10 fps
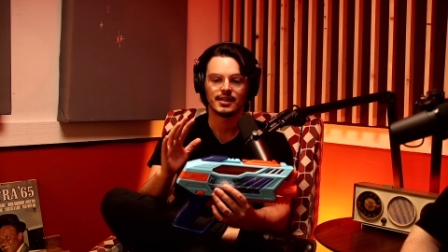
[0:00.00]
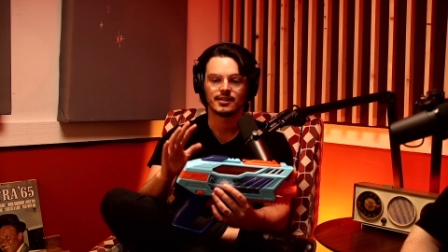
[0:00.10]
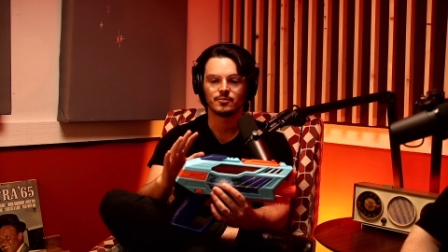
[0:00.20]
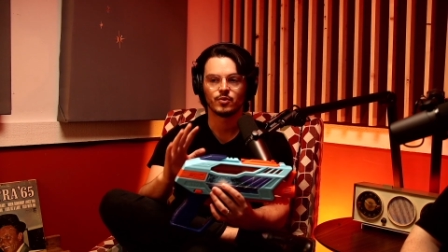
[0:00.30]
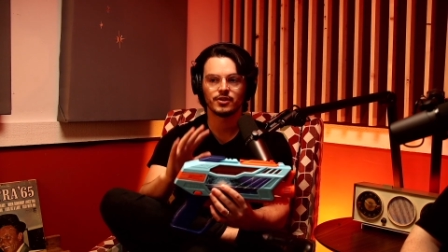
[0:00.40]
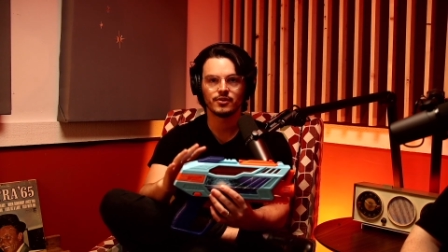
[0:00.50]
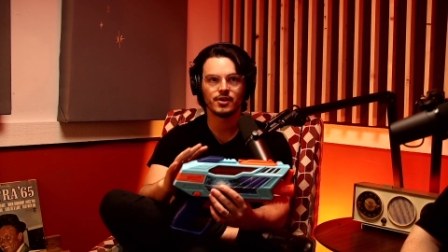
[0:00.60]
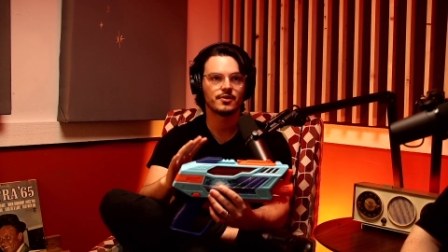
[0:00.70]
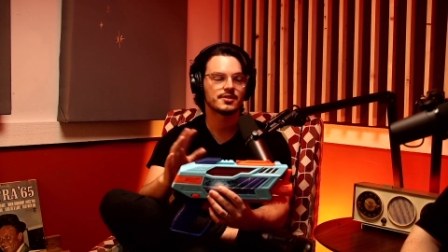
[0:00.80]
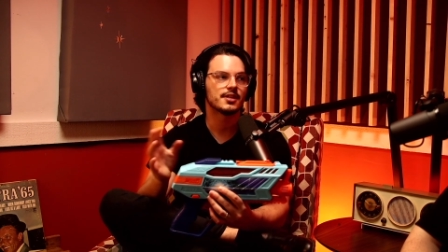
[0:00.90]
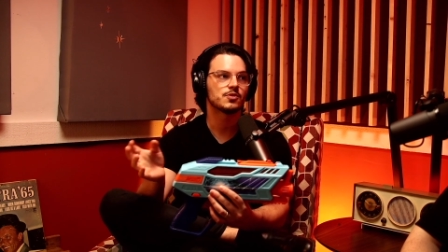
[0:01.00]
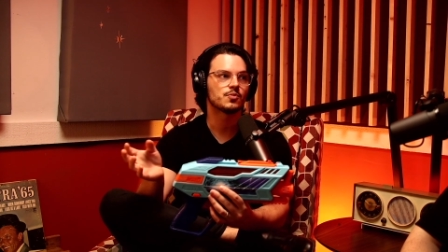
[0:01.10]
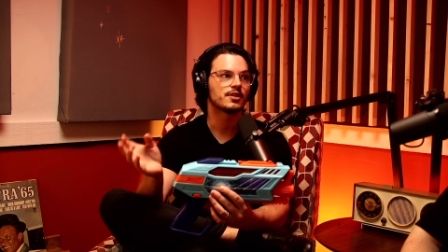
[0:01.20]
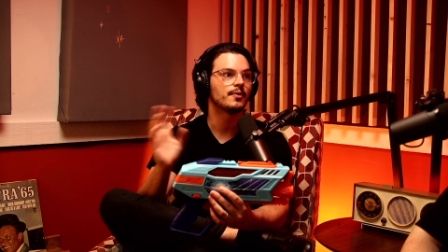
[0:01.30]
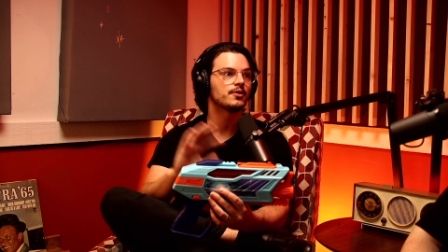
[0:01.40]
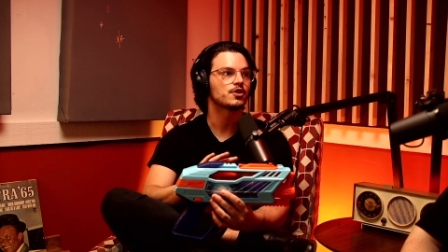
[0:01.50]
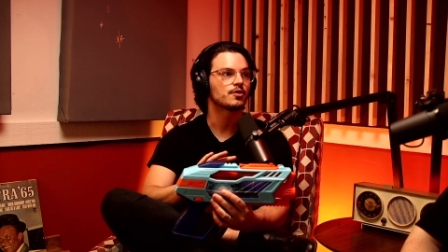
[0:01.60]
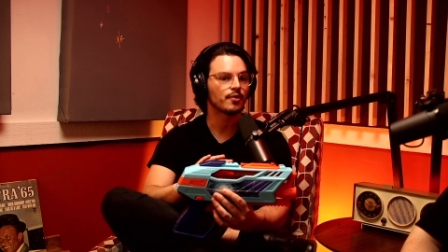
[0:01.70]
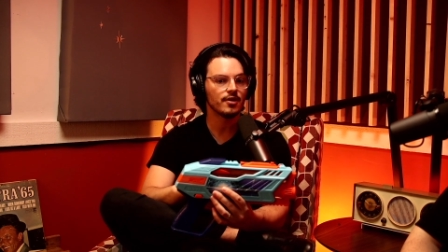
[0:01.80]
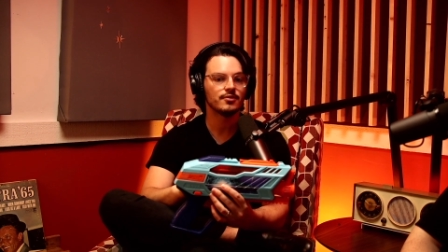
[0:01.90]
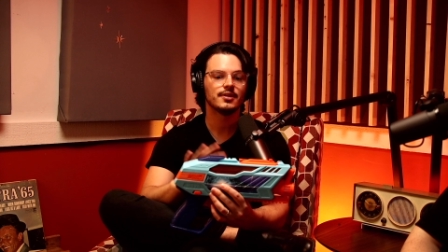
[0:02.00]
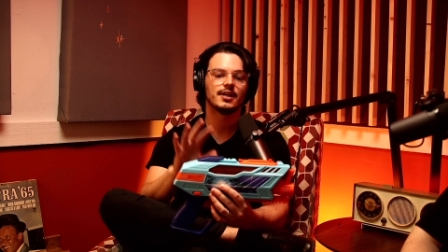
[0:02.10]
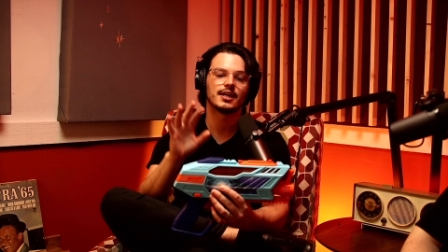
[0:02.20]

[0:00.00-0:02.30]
What you'll notice is with the Pulsar Pro,